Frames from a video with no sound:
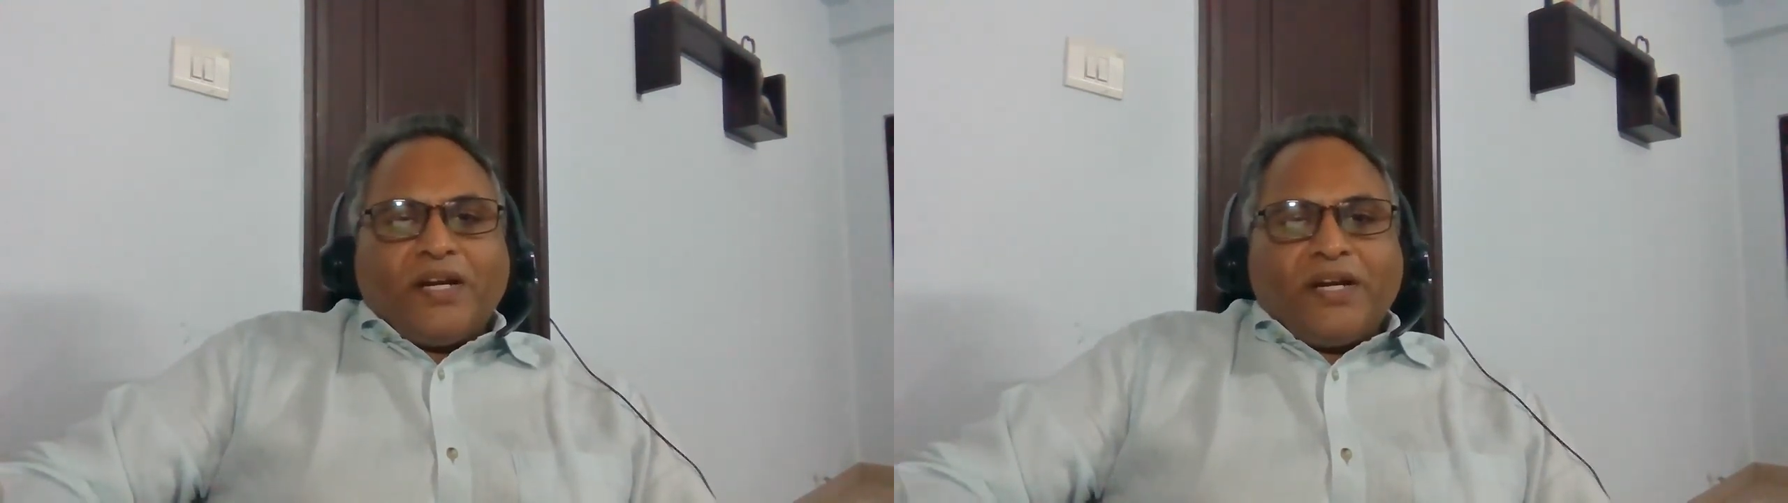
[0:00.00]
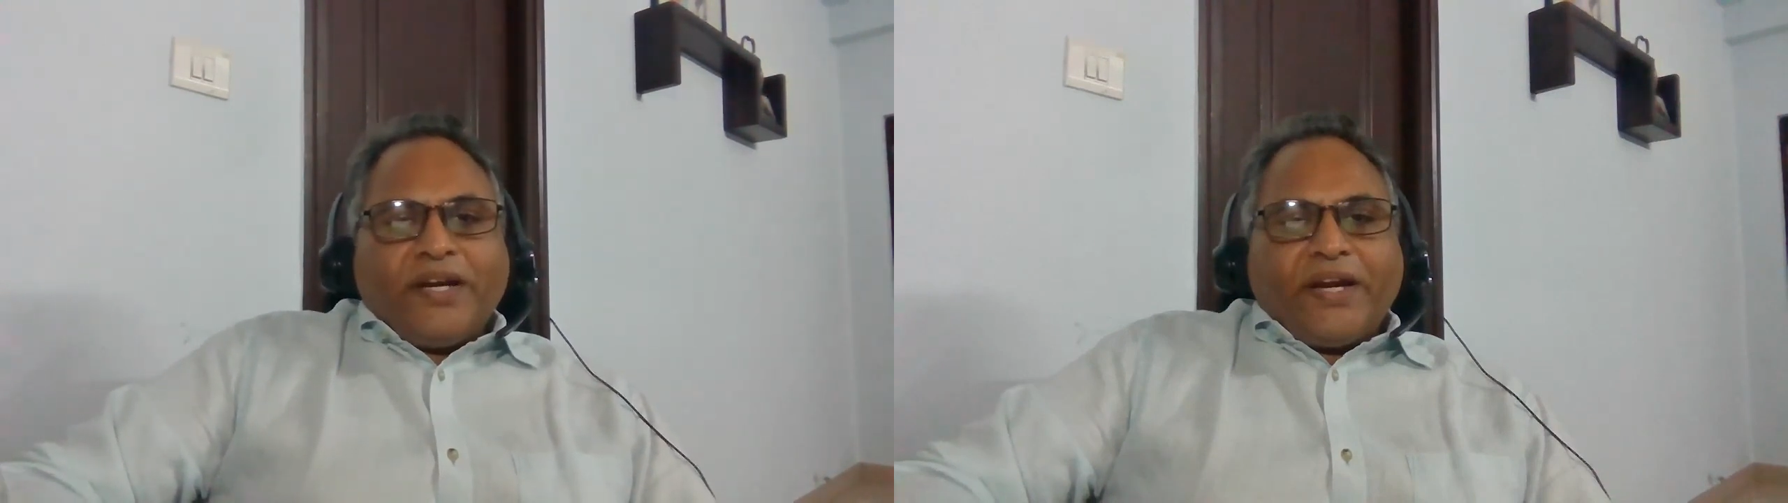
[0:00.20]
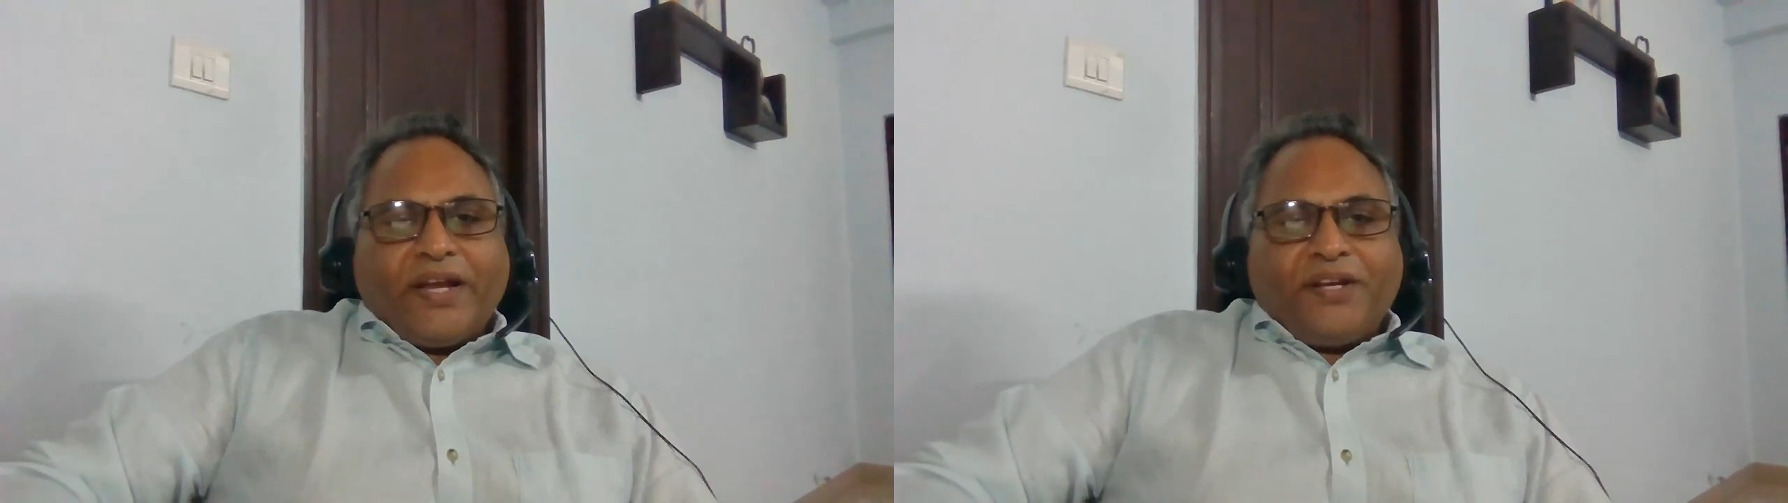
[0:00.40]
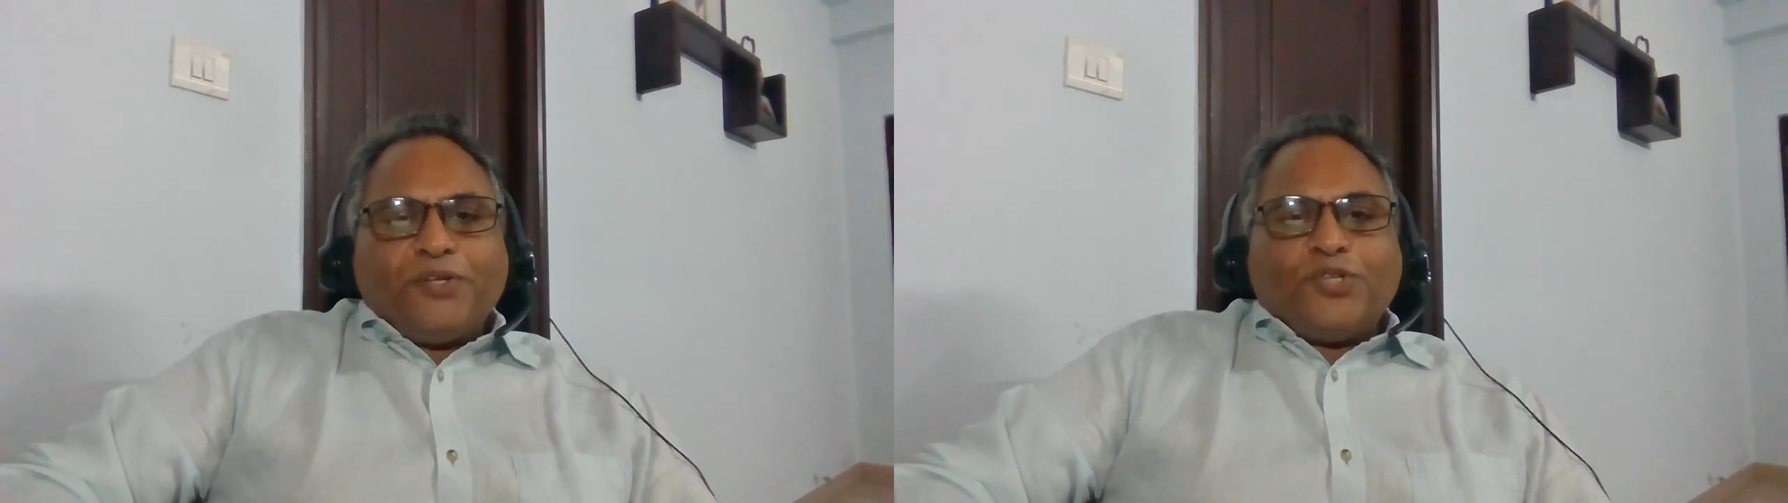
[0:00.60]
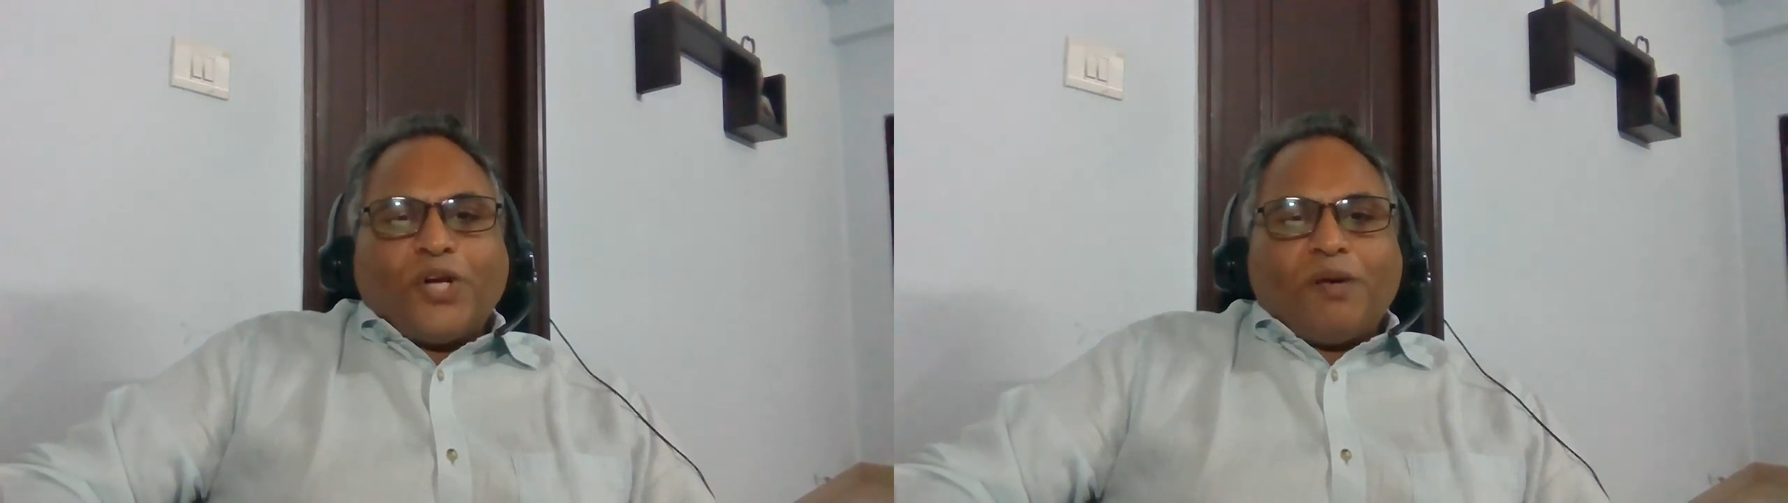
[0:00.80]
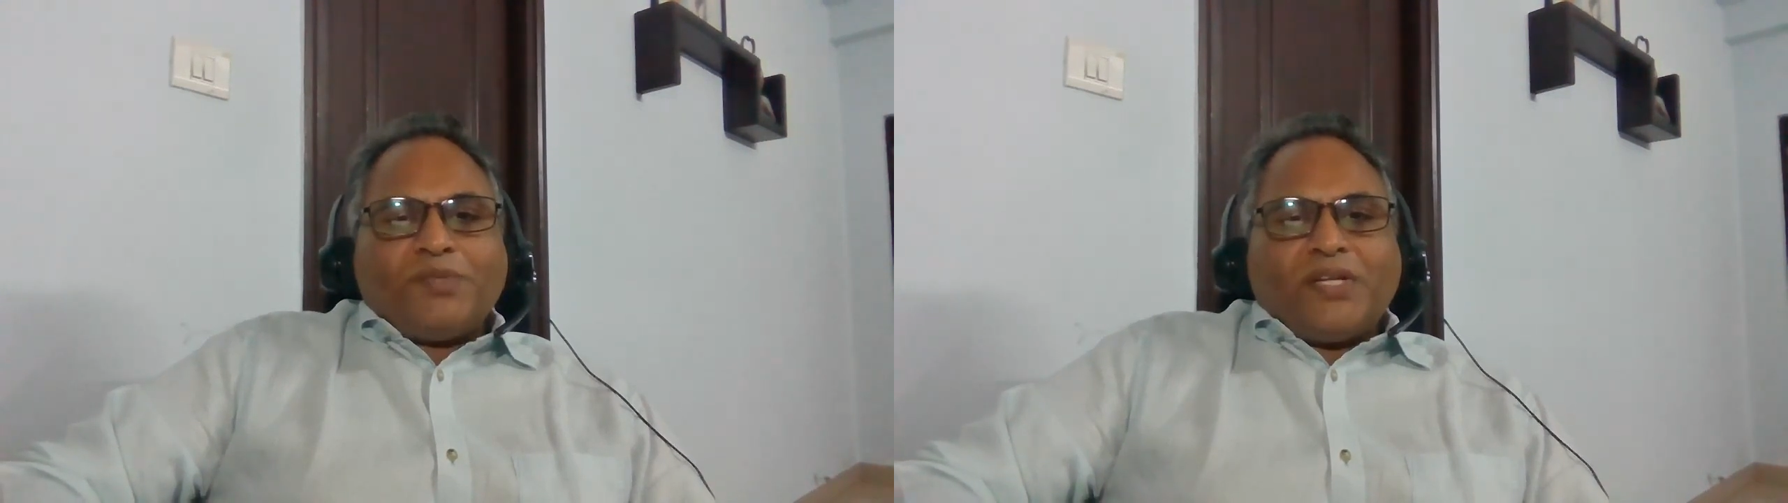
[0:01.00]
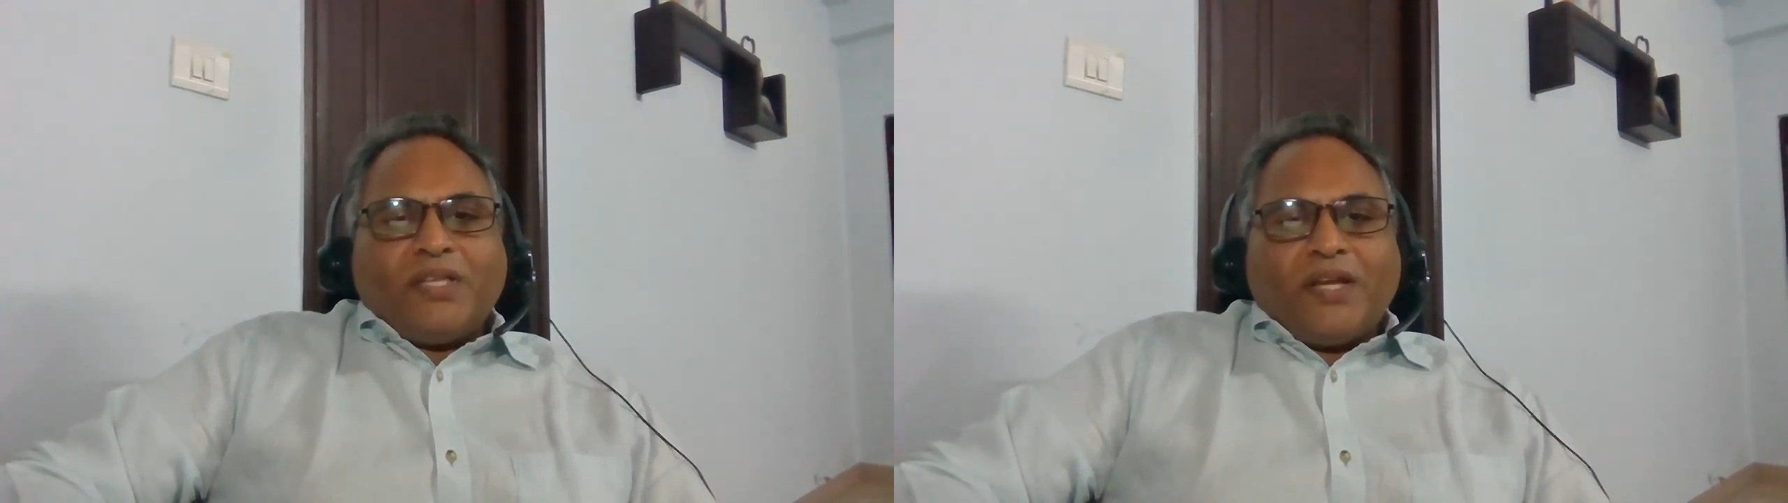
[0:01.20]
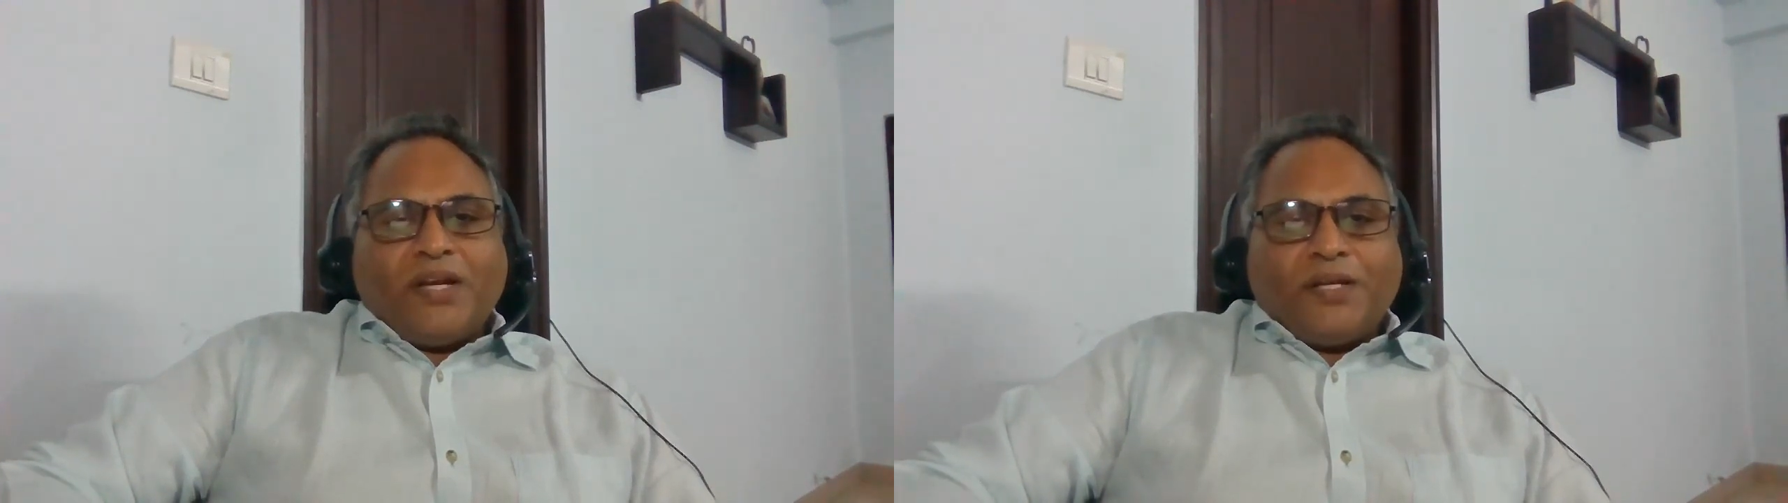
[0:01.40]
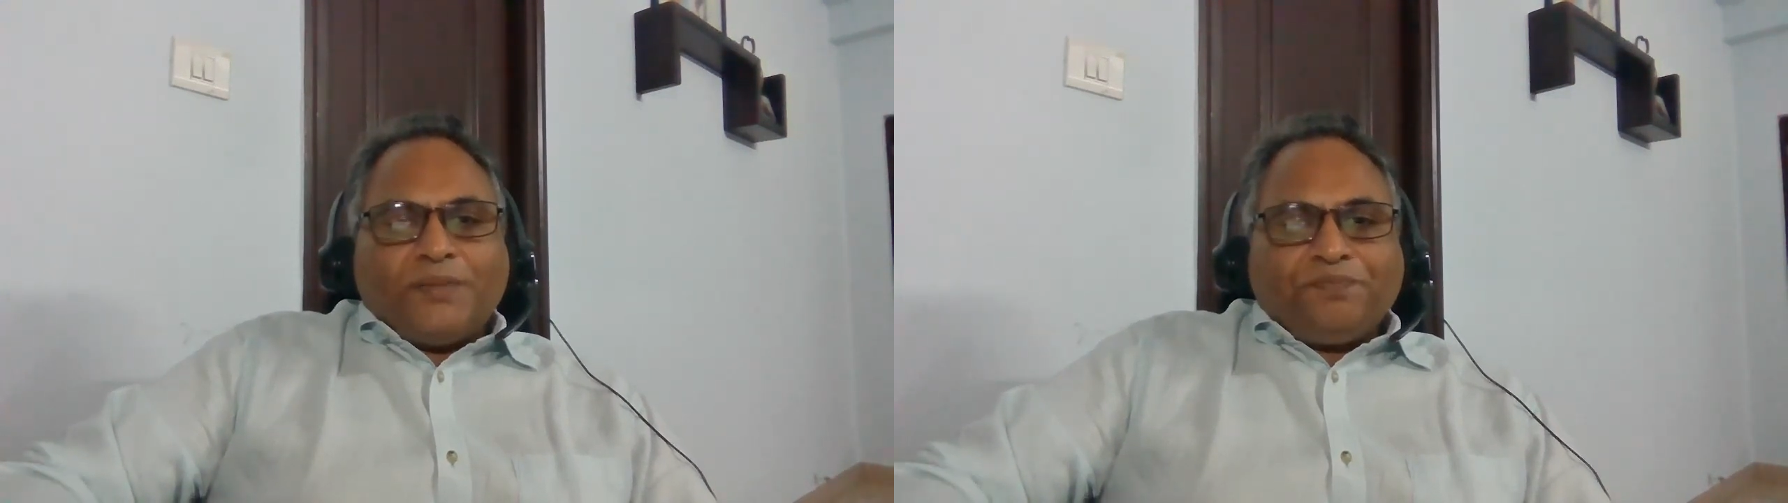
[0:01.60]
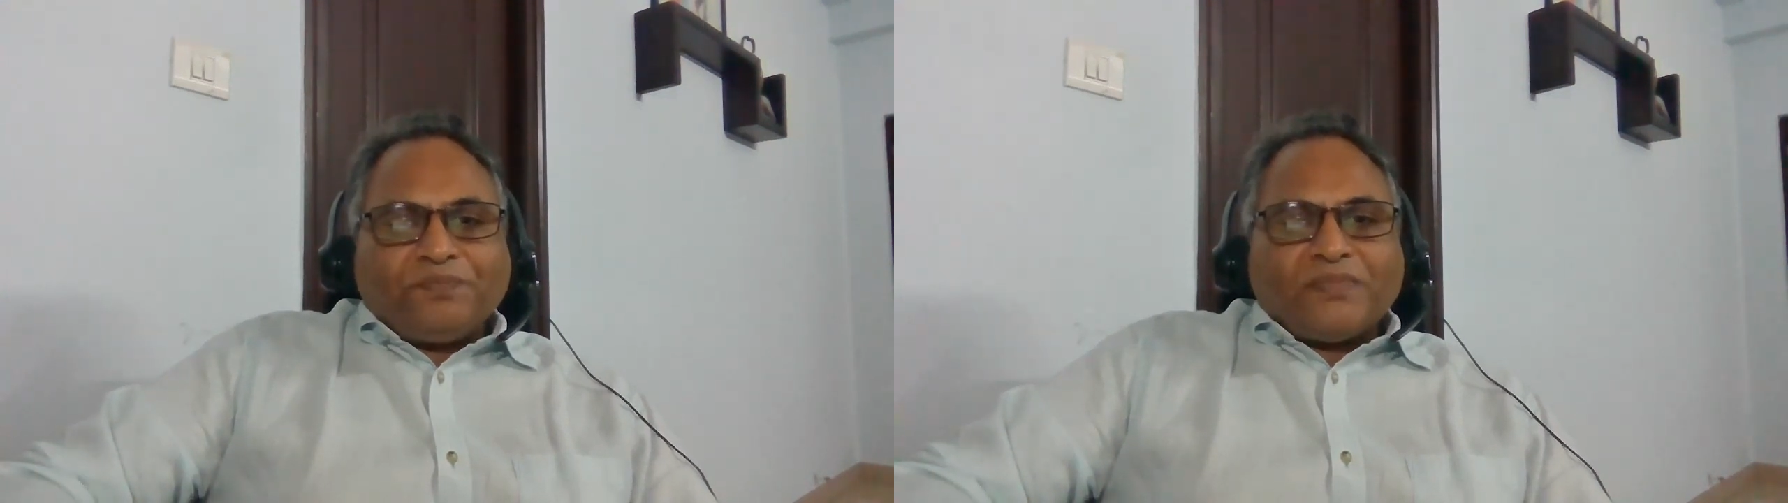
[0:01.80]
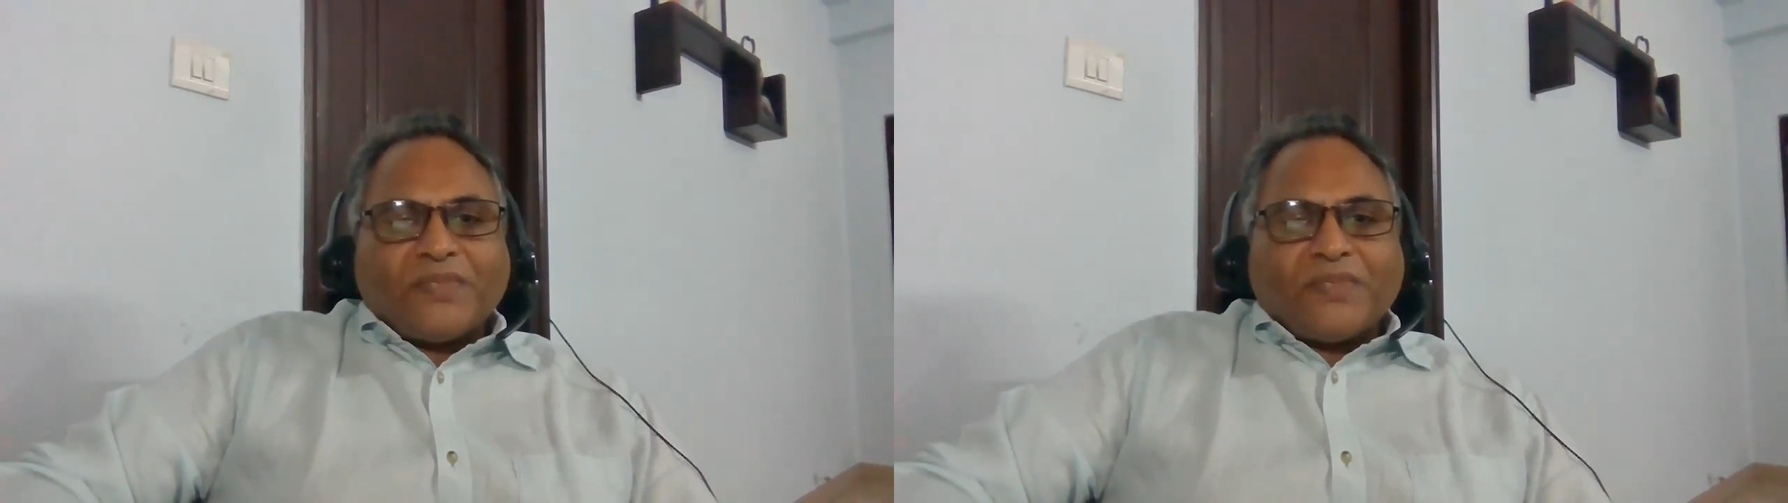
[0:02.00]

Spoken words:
redundant data entry jobs and then